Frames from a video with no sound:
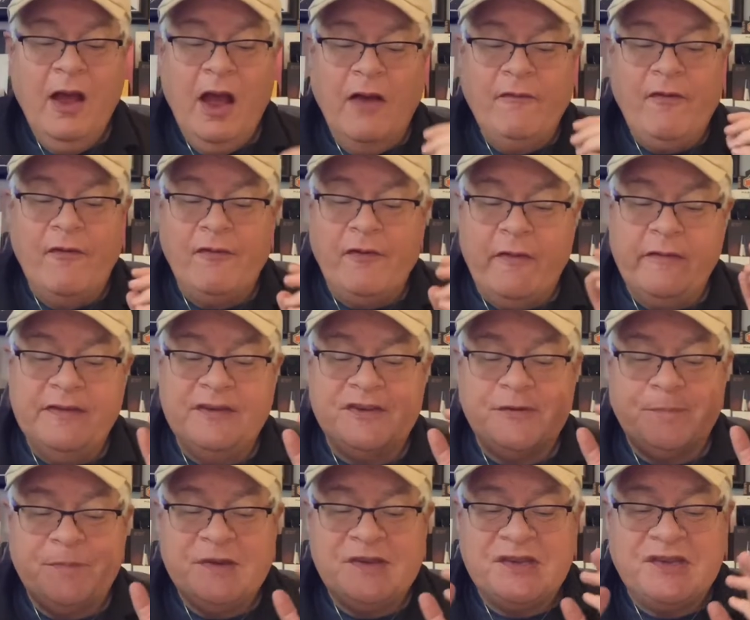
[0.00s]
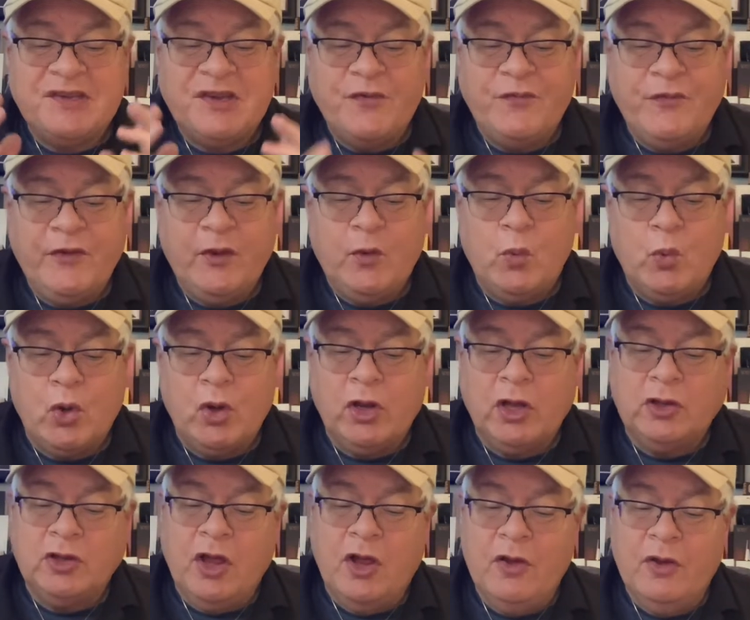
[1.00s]
of a very specific
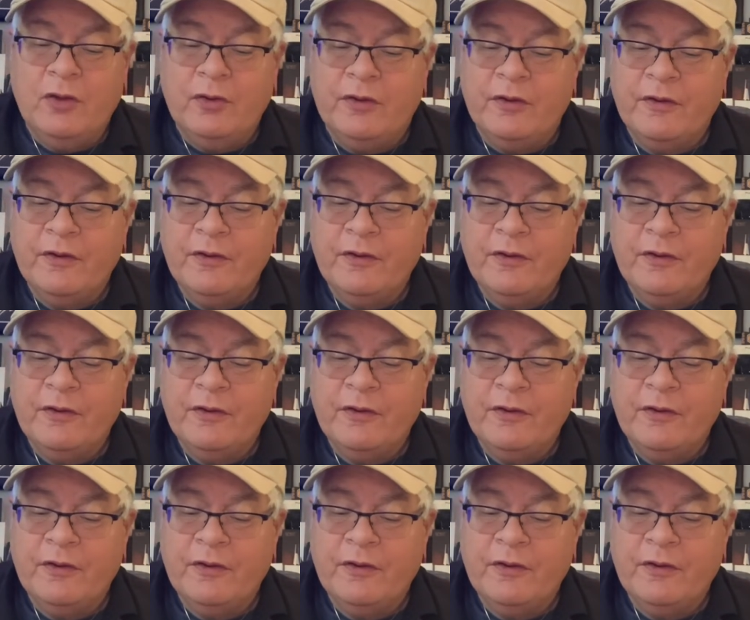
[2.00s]
workload.